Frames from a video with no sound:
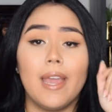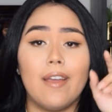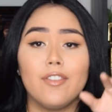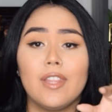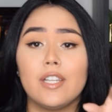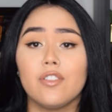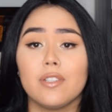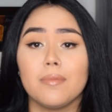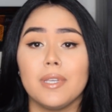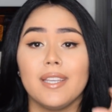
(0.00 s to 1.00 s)
After that,
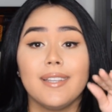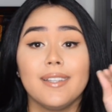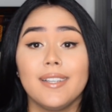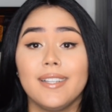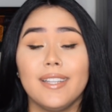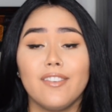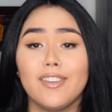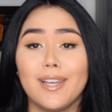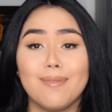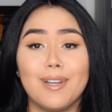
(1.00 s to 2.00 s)
trust me, they
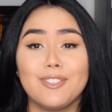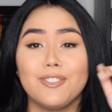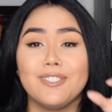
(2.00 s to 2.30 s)
forget about you.